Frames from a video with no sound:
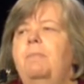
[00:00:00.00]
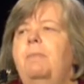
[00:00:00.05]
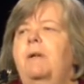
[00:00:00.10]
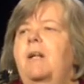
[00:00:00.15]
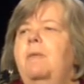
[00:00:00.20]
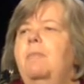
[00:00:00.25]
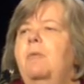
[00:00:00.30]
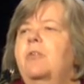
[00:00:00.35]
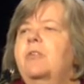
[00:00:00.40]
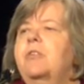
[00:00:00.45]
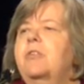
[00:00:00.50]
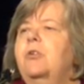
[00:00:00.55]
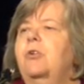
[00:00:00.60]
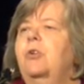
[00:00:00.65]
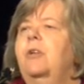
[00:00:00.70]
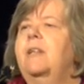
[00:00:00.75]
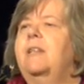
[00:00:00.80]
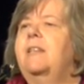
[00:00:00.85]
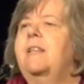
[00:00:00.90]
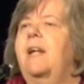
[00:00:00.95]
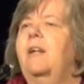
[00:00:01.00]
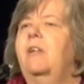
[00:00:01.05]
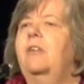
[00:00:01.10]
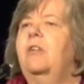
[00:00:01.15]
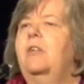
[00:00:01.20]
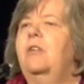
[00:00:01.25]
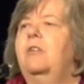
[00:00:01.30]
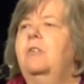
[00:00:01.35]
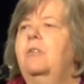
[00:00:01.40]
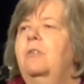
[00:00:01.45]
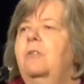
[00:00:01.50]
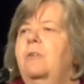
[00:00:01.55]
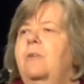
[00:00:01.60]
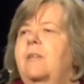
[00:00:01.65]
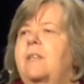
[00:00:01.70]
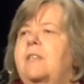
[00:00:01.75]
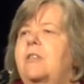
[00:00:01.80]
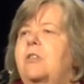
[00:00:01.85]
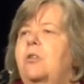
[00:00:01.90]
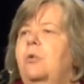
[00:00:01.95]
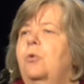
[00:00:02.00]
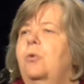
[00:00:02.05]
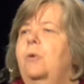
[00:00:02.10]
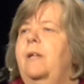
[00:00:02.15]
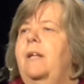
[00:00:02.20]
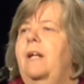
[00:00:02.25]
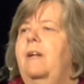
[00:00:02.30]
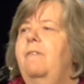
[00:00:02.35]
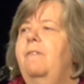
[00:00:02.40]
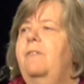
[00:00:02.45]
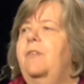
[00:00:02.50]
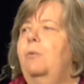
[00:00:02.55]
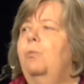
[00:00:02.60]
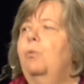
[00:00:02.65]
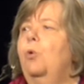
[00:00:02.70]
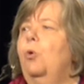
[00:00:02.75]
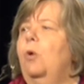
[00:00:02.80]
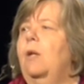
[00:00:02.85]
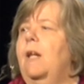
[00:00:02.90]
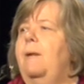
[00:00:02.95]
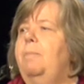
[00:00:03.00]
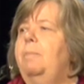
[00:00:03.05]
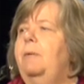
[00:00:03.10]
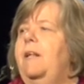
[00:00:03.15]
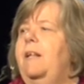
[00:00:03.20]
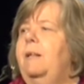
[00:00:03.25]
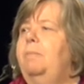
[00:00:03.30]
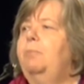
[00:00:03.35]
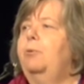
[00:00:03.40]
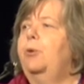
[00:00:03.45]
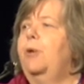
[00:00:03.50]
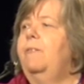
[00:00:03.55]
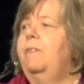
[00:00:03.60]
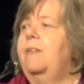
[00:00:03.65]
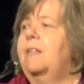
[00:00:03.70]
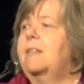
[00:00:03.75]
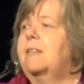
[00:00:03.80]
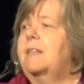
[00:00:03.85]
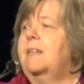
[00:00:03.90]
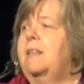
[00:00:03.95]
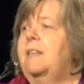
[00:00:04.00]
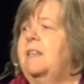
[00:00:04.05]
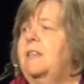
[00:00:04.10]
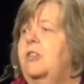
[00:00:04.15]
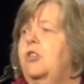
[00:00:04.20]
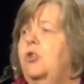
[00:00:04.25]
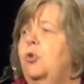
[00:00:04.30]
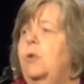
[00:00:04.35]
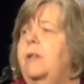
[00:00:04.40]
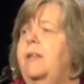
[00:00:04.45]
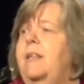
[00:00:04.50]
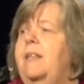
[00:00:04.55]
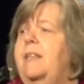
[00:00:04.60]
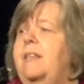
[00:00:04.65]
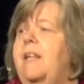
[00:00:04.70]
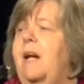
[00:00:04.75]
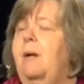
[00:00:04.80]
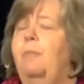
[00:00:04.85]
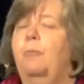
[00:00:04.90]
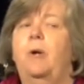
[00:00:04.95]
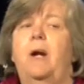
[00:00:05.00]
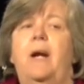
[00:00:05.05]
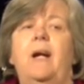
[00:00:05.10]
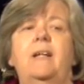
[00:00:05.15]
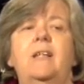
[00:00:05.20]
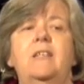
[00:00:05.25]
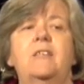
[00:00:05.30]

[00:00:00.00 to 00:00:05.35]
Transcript: but I'm also going to tell you the story of the role I played previously to joining Tamarack,